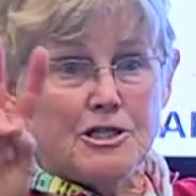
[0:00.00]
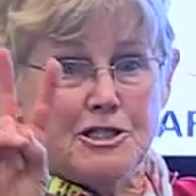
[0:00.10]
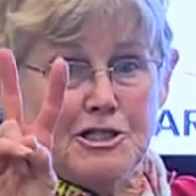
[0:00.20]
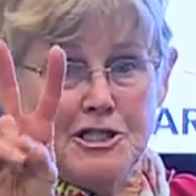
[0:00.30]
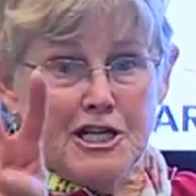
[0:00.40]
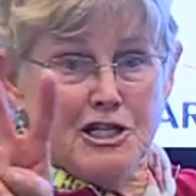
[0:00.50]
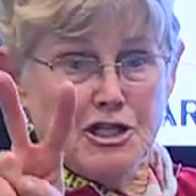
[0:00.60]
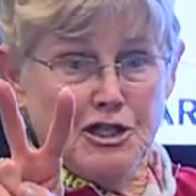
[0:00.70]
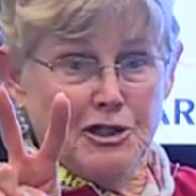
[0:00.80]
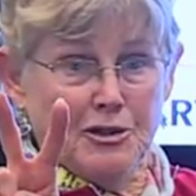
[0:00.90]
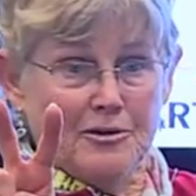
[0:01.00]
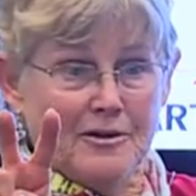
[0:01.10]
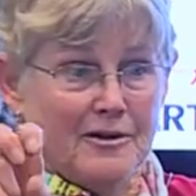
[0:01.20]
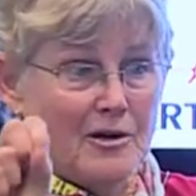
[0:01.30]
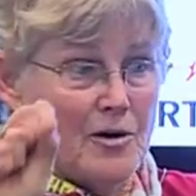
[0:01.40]
No. T2.
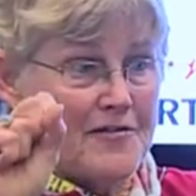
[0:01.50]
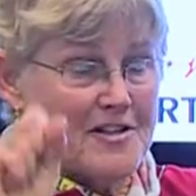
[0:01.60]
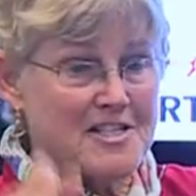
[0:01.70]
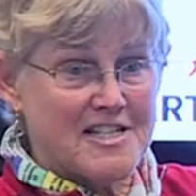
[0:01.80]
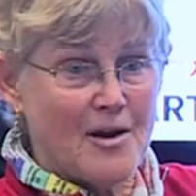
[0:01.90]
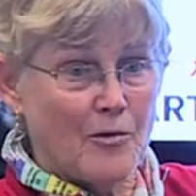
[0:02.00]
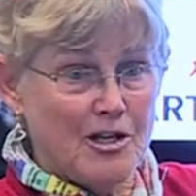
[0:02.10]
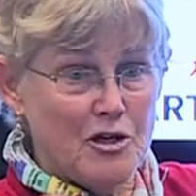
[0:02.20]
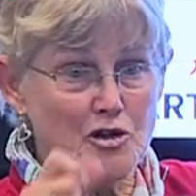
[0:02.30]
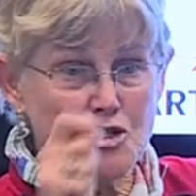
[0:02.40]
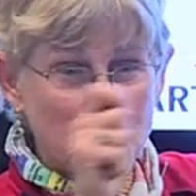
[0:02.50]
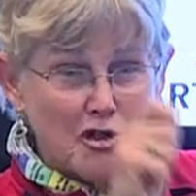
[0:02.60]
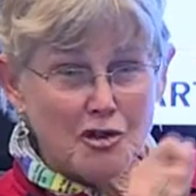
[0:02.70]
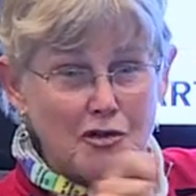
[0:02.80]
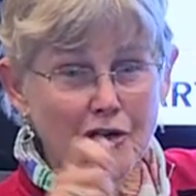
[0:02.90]
When you
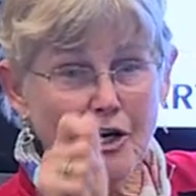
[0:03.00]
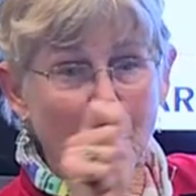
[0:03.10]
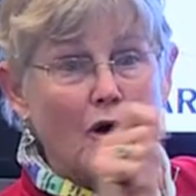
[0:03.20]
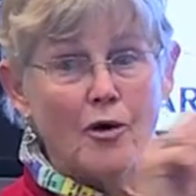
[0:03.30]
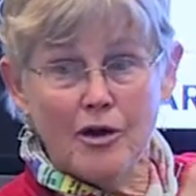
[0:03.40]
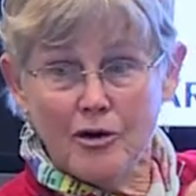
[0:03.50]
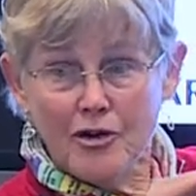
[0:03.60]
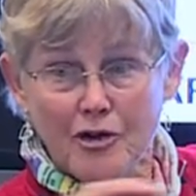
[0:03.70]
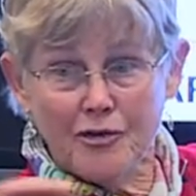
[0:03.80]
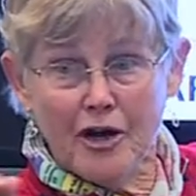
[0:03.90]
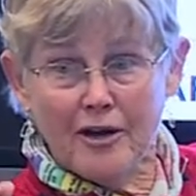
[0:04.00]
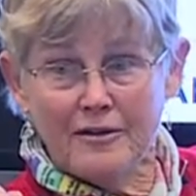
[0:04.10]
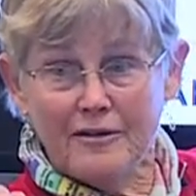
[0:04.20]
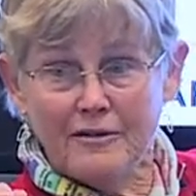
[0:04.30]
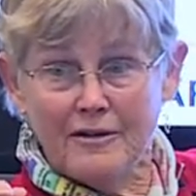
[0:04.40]
circle no, you're done.
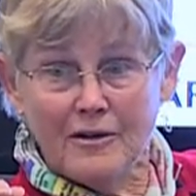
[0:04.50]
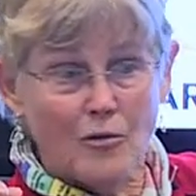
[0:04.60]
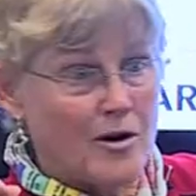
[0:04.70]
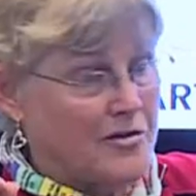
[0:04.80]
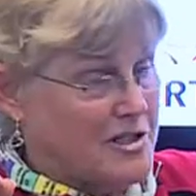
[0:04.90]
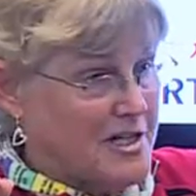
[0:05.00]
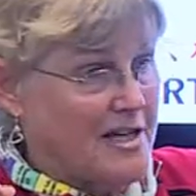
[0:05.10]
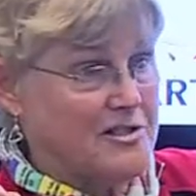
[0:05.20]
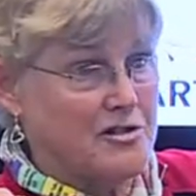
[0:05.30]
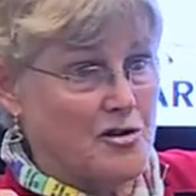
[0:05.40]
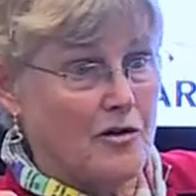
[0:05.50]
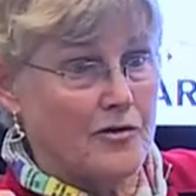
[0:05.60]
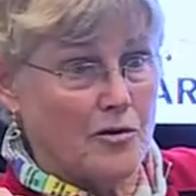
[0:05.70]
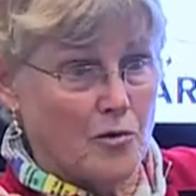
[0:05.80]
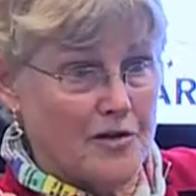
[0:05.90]
The test is
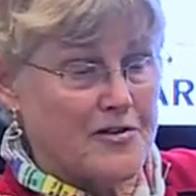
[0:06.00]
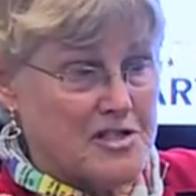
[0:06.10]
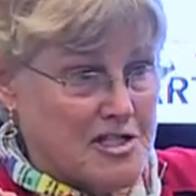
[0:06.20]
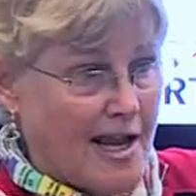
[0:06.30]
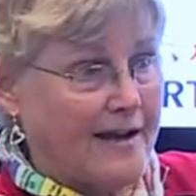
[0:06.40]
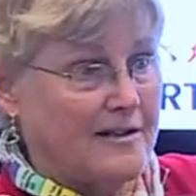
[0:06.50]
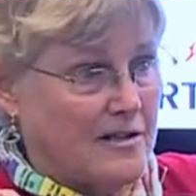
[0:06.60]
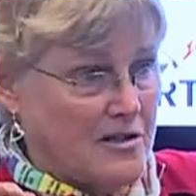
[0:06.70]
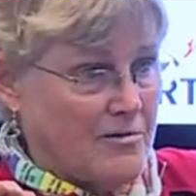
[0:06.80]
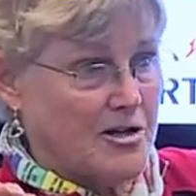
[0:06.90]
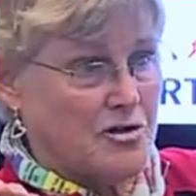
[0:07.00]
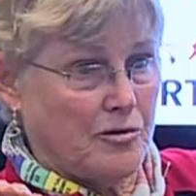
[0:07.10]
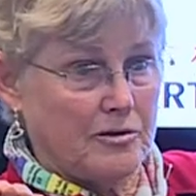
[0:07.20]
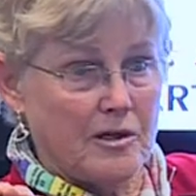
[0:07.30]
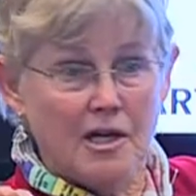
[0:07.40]
over. We're at the second
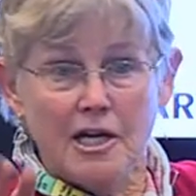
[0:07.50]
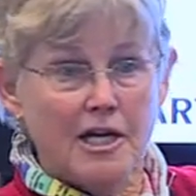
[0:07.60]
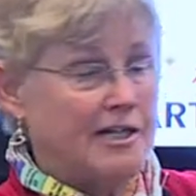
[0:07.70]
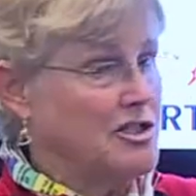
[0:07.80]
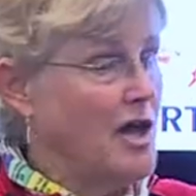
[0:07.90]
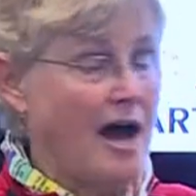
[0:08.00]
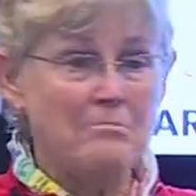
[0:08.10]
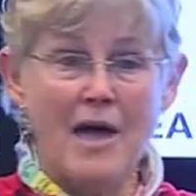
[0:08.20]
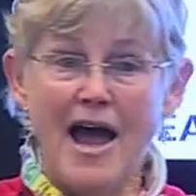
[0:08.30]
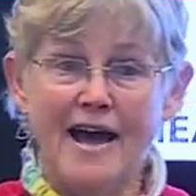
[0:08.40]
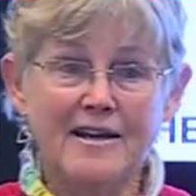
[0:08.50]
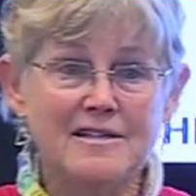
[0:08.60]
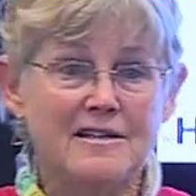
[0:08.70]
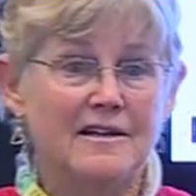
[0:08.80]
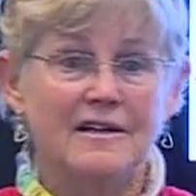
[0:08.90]
threshold. It's not
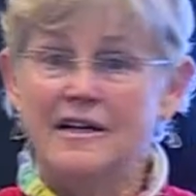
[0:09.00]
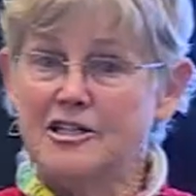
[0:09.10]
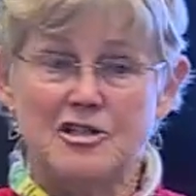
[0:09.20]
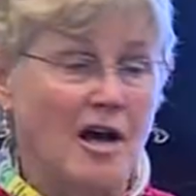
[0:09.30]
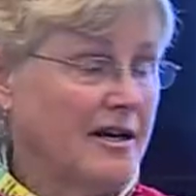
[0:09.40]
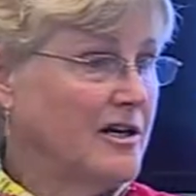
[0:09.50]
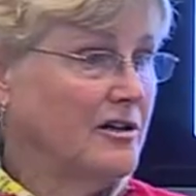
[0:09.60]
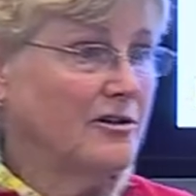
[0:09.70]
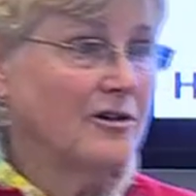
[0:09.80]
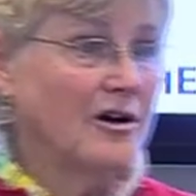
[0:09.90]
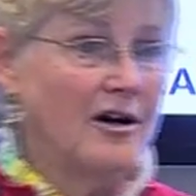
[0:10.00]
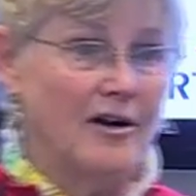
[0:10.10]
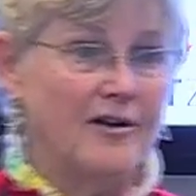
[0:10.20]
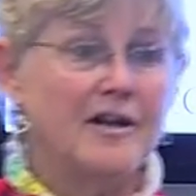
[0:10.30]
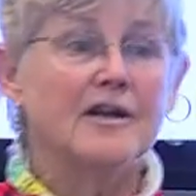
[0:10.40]
max. It's not killer
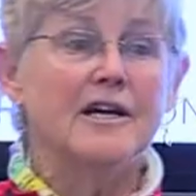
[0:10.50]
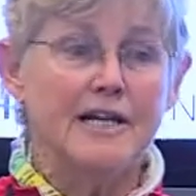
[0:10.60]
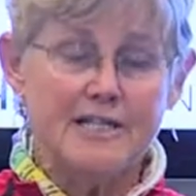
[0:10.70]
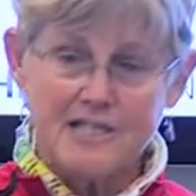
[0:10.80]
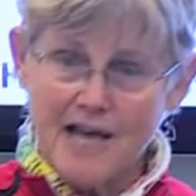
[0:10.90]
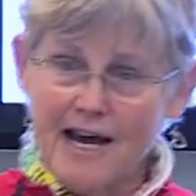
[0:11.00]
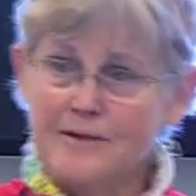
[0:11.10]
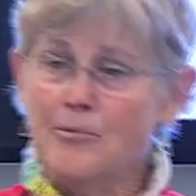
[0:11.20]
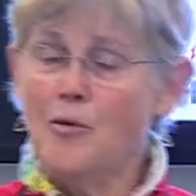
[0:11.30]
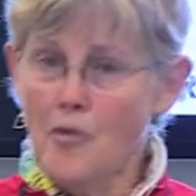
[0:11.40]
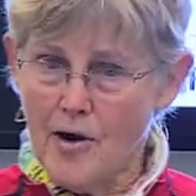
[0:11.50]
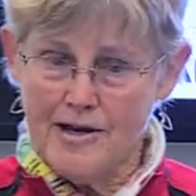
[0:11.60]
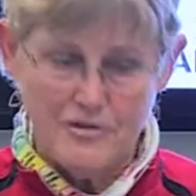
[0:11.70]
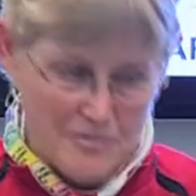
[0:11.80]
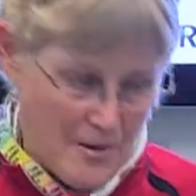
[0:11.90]
hard. It's that
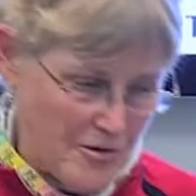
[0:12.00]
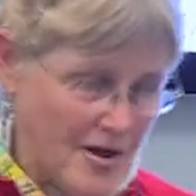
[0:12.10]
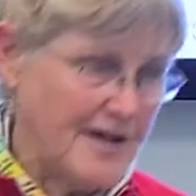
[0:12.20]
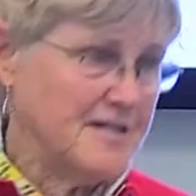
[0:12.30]
point, remember that I